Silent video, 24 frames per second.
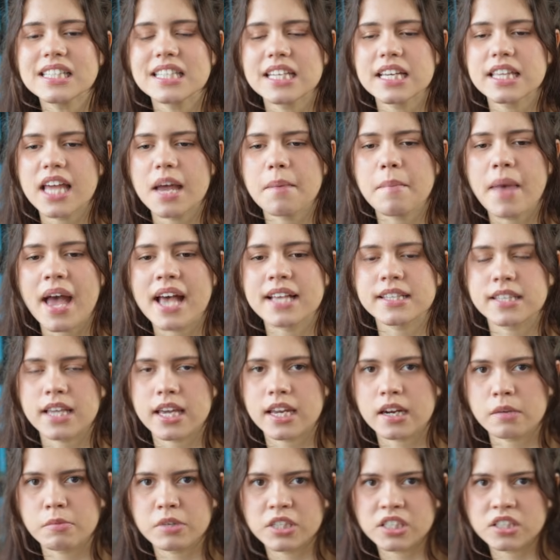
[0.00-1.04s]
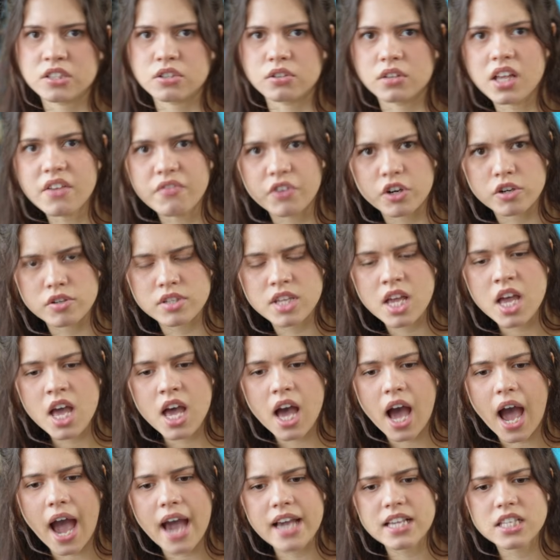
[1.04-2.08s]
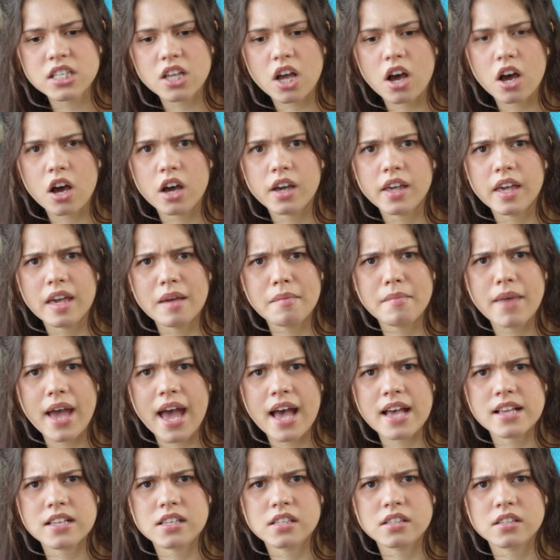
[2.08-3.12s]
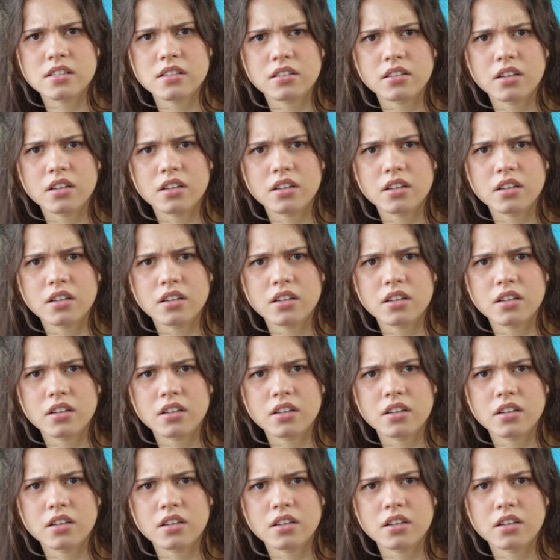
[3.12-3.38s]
see them as enemies to lovers. I saw him as